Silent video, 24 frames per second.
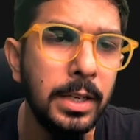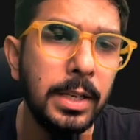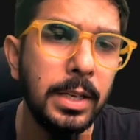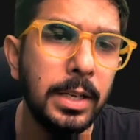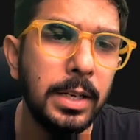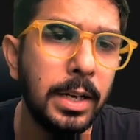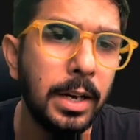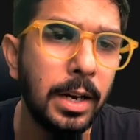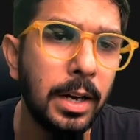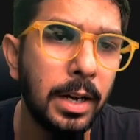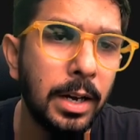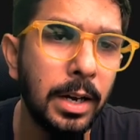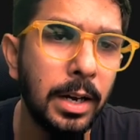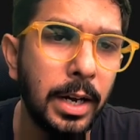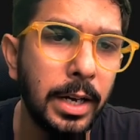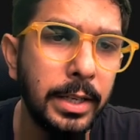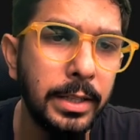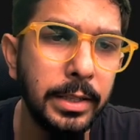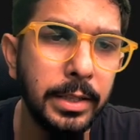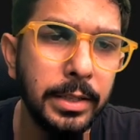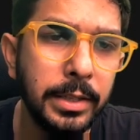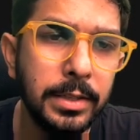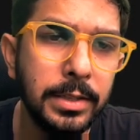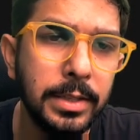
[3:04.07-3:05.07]
I
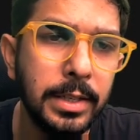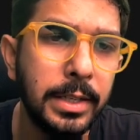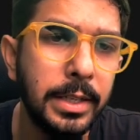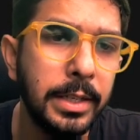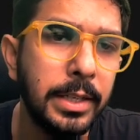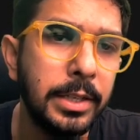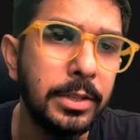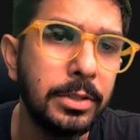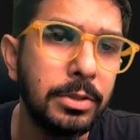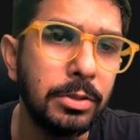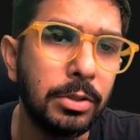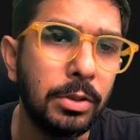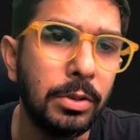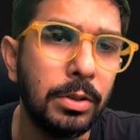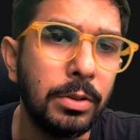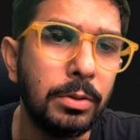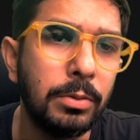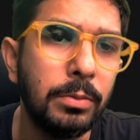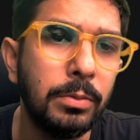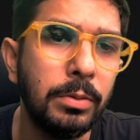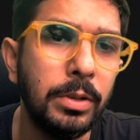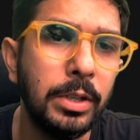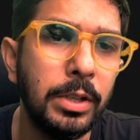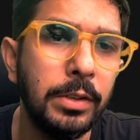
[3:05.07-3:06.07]
think it's getting installed
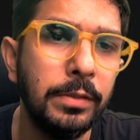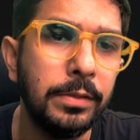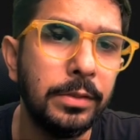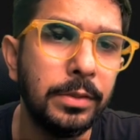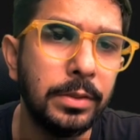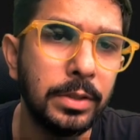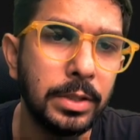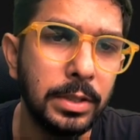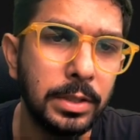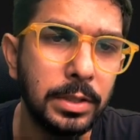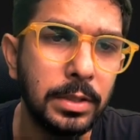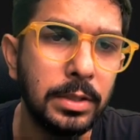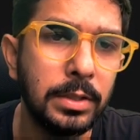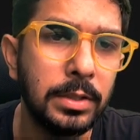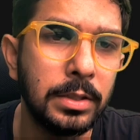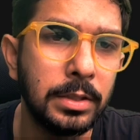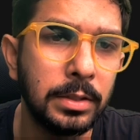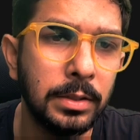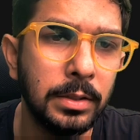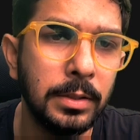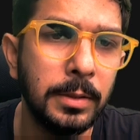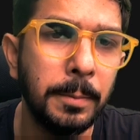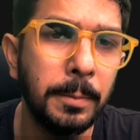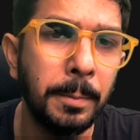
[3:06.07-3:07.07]
only for this
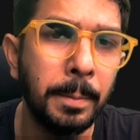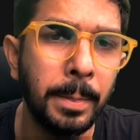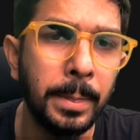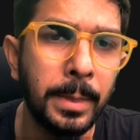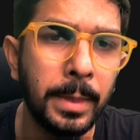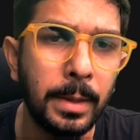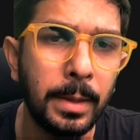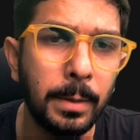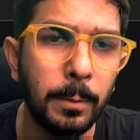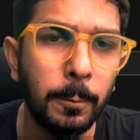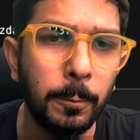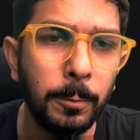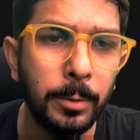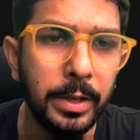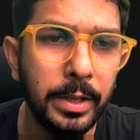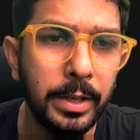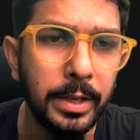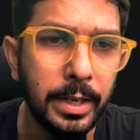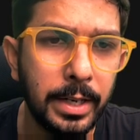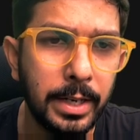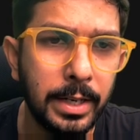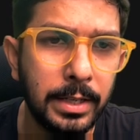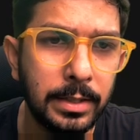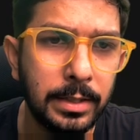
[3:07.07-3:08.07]
kernel.
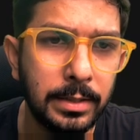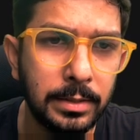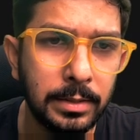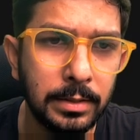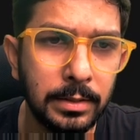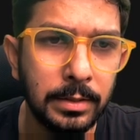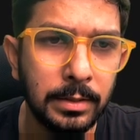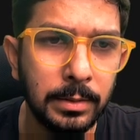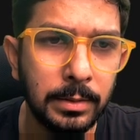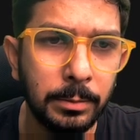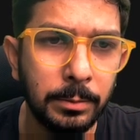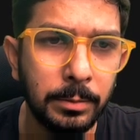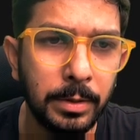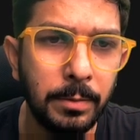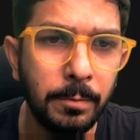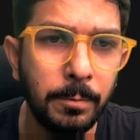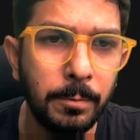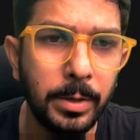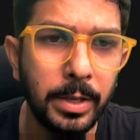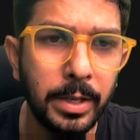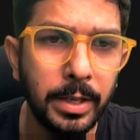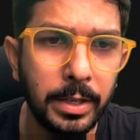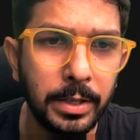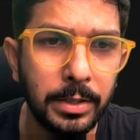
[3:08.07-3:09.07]
Whereas when
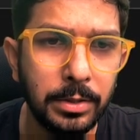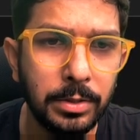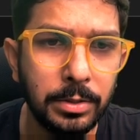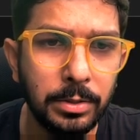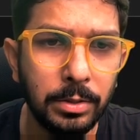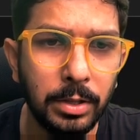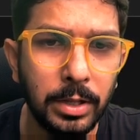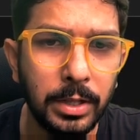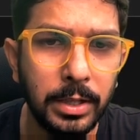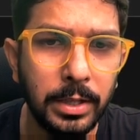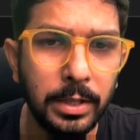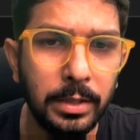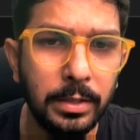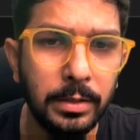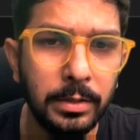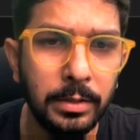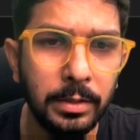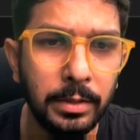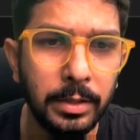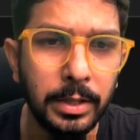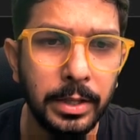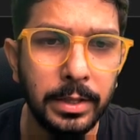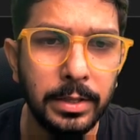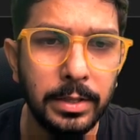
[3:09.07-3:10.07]
we are installing here,
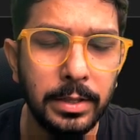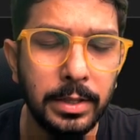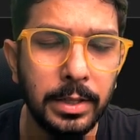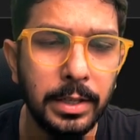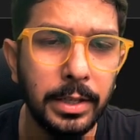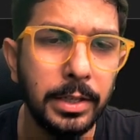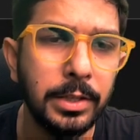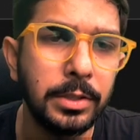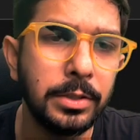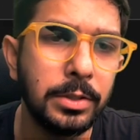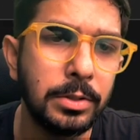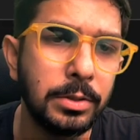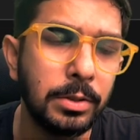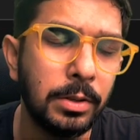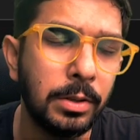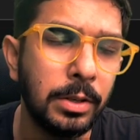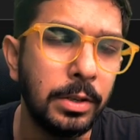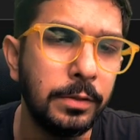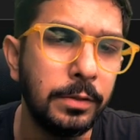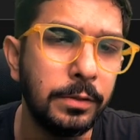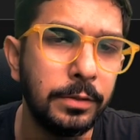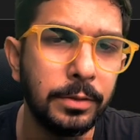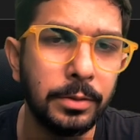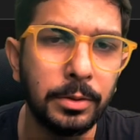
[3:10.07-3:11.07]
it's getting installed
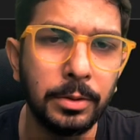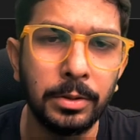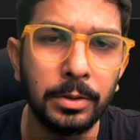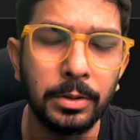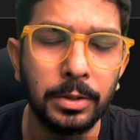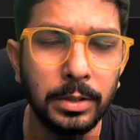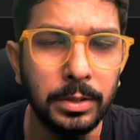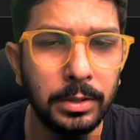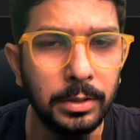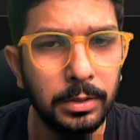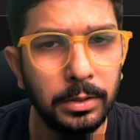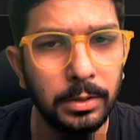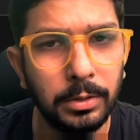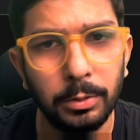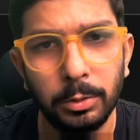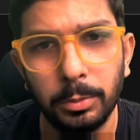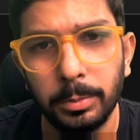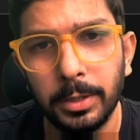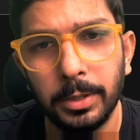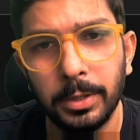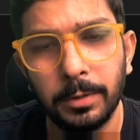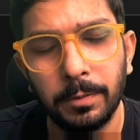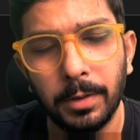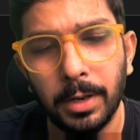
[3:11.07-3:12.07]
for the global
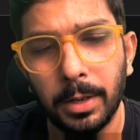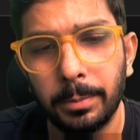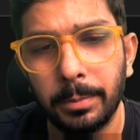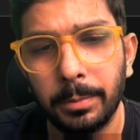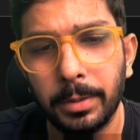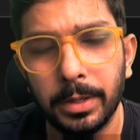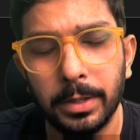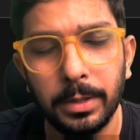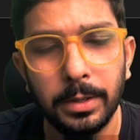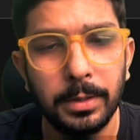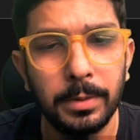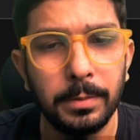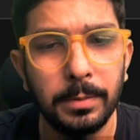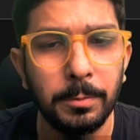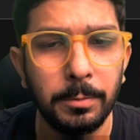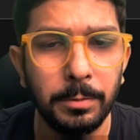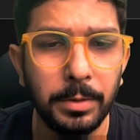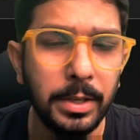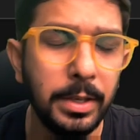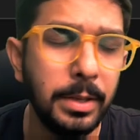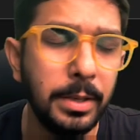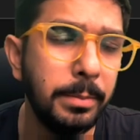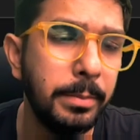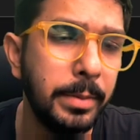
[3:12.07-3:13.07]
environment.
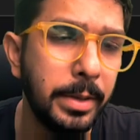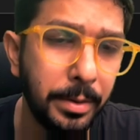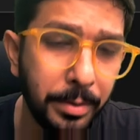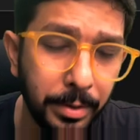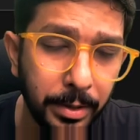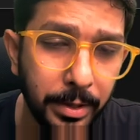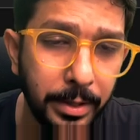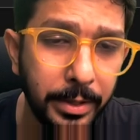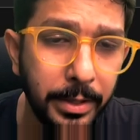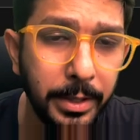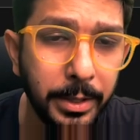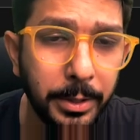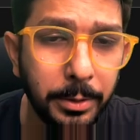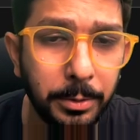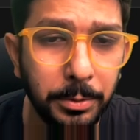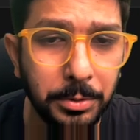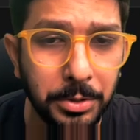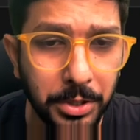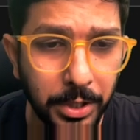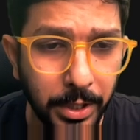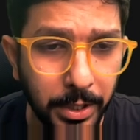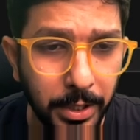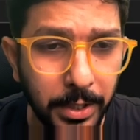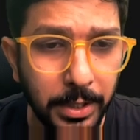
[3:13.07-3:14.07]
We may really need to
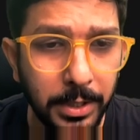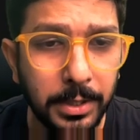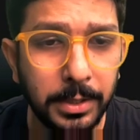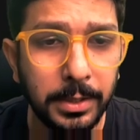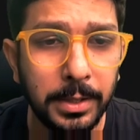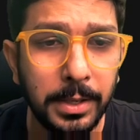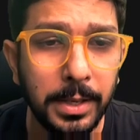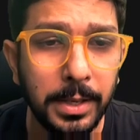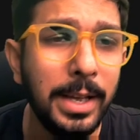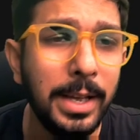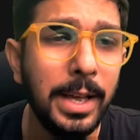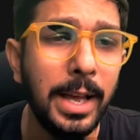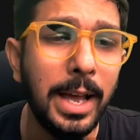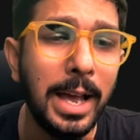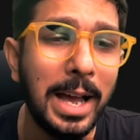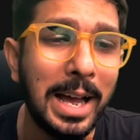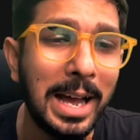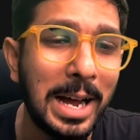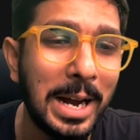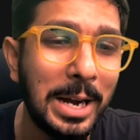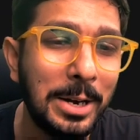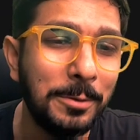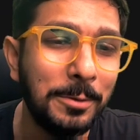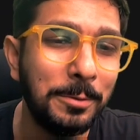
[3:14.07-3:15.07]
check it,
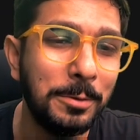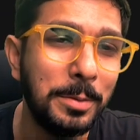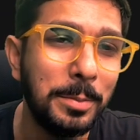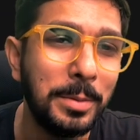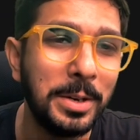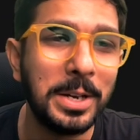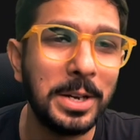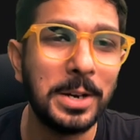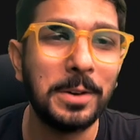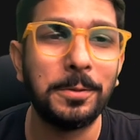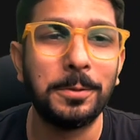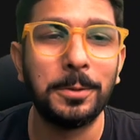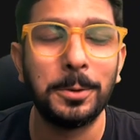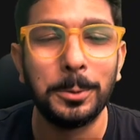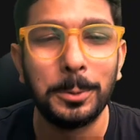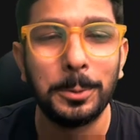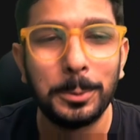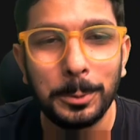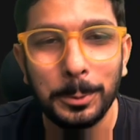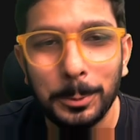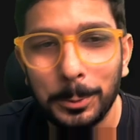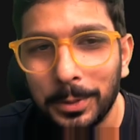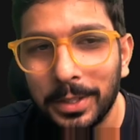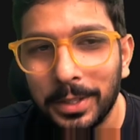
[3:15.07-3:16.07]
and we may have to
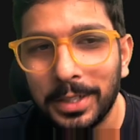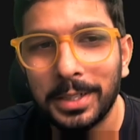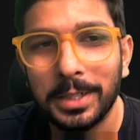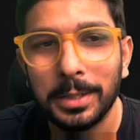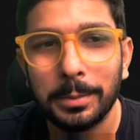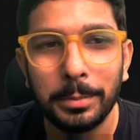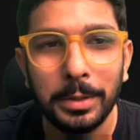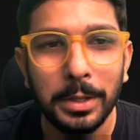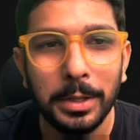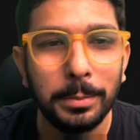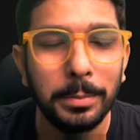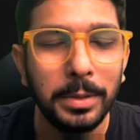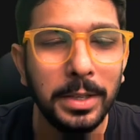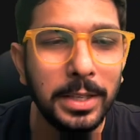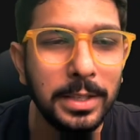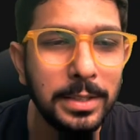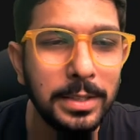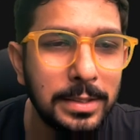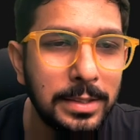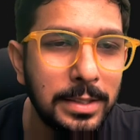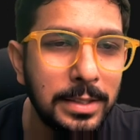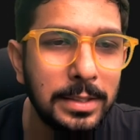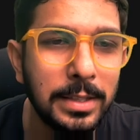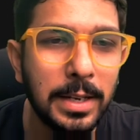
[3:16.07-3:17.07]
Google it a bit, because
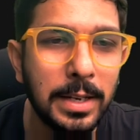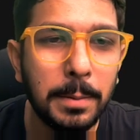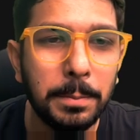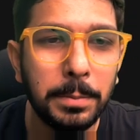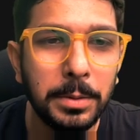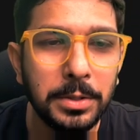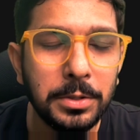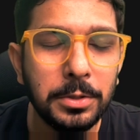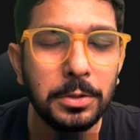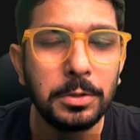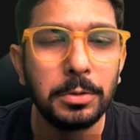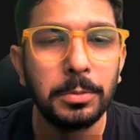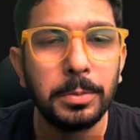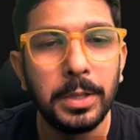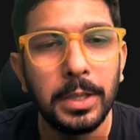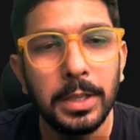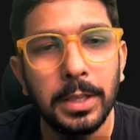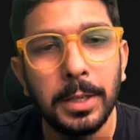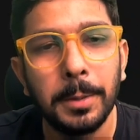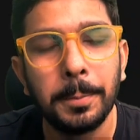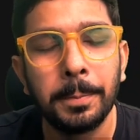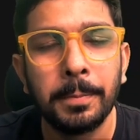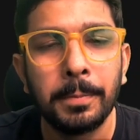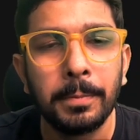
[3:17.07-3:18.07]
this happens to
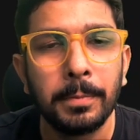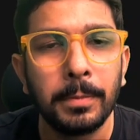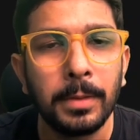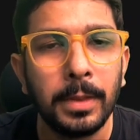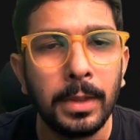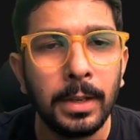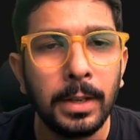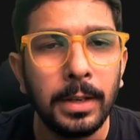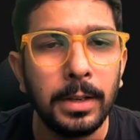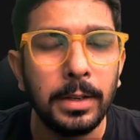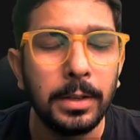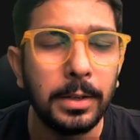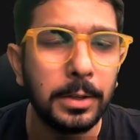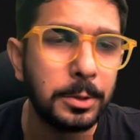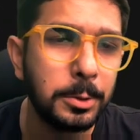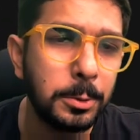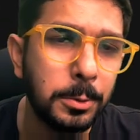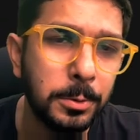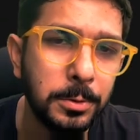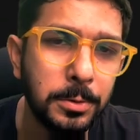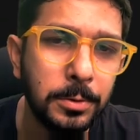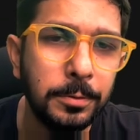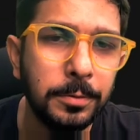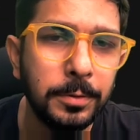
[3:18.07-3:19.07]
be a
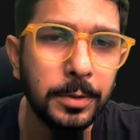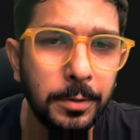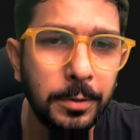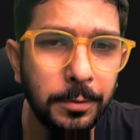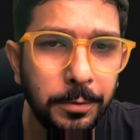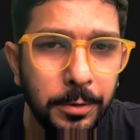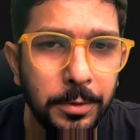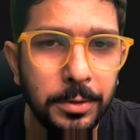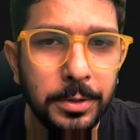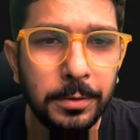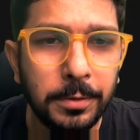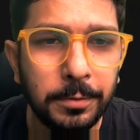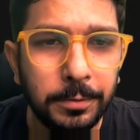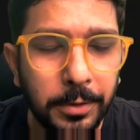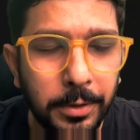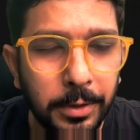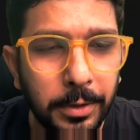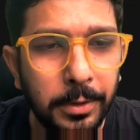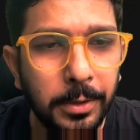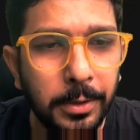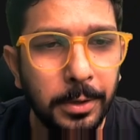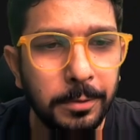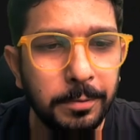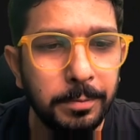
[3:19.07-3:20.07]
source of confusion for a
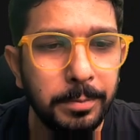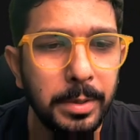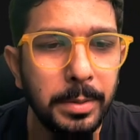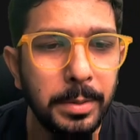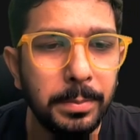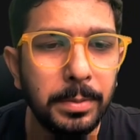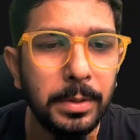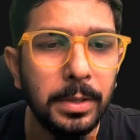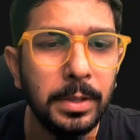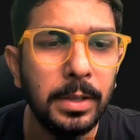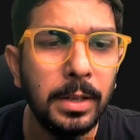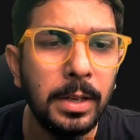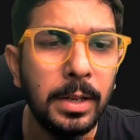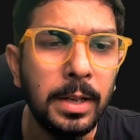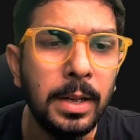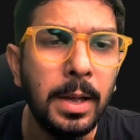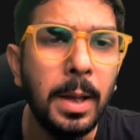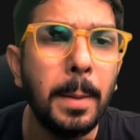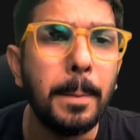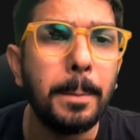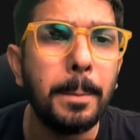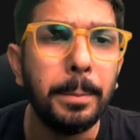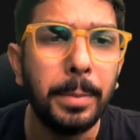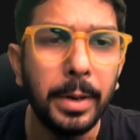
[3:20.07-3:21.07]
lot of people.
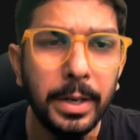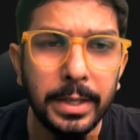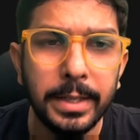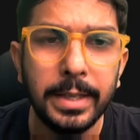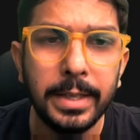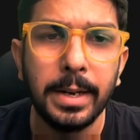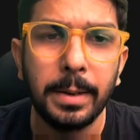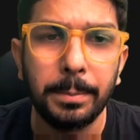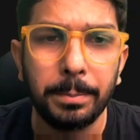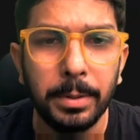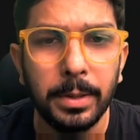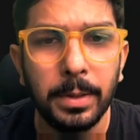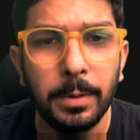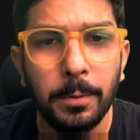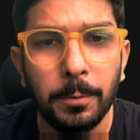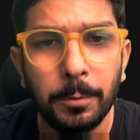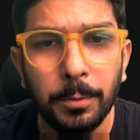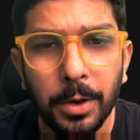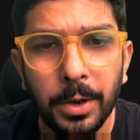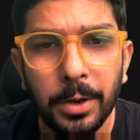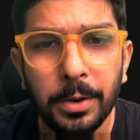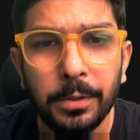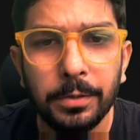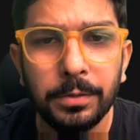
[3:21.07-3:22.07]
But yeah,
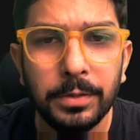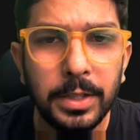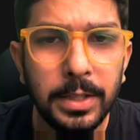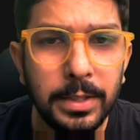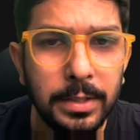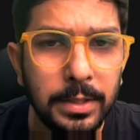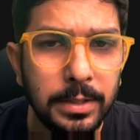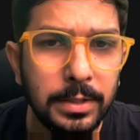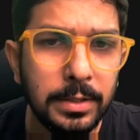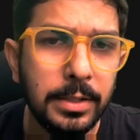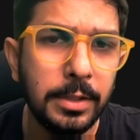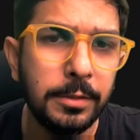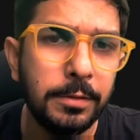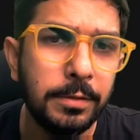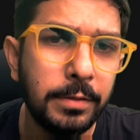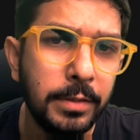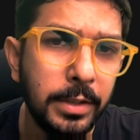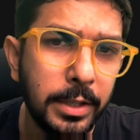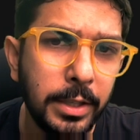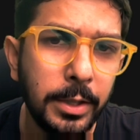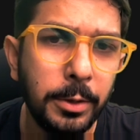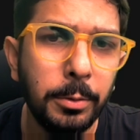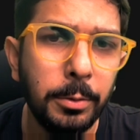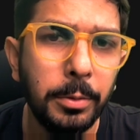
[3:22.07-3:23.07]
one of these is
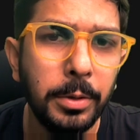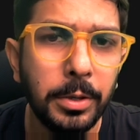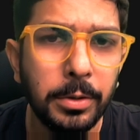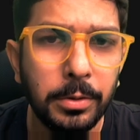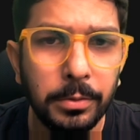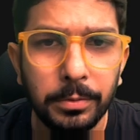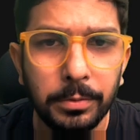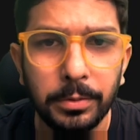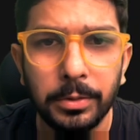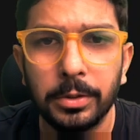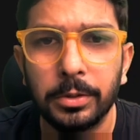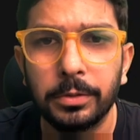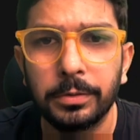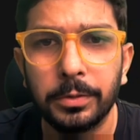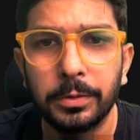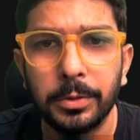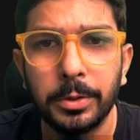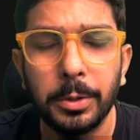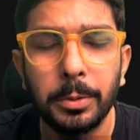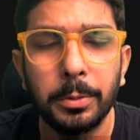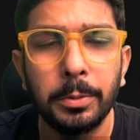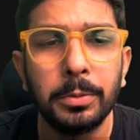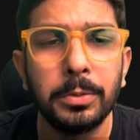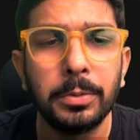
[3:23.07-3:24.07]
definitely going to work for you.